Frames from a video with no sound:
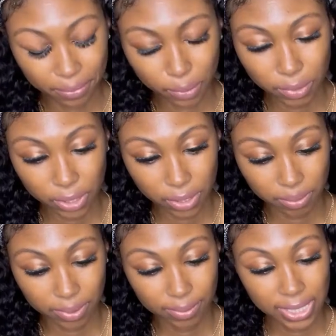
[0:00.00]
excuse
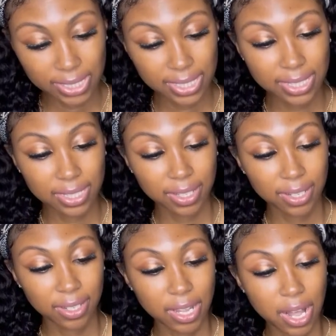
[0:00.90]
me. This is
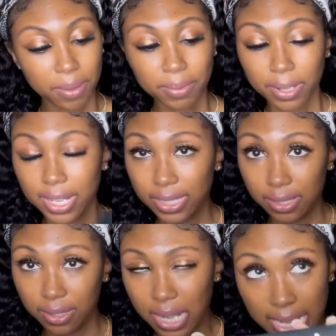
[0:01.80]
Cobb
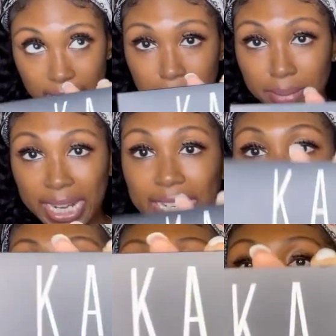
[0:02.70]

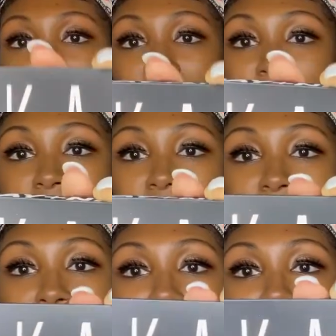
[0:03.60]
Cosmetics Day and
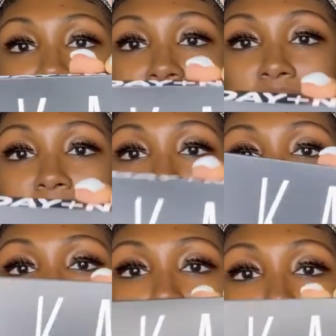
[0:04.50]
Night. I love the